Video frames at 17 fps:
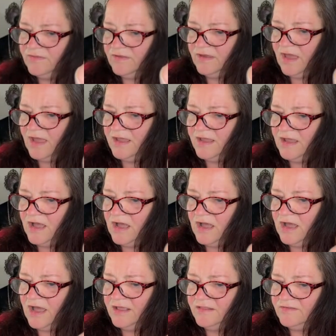
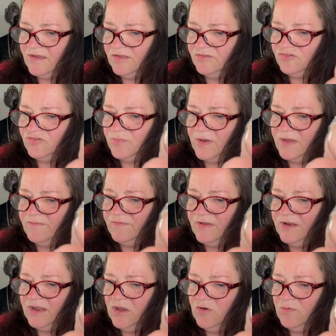I touched my
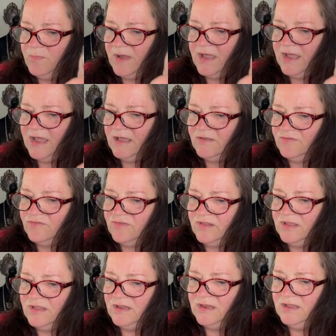video by
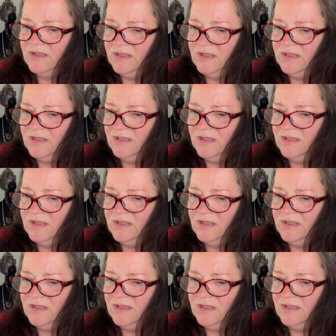accident.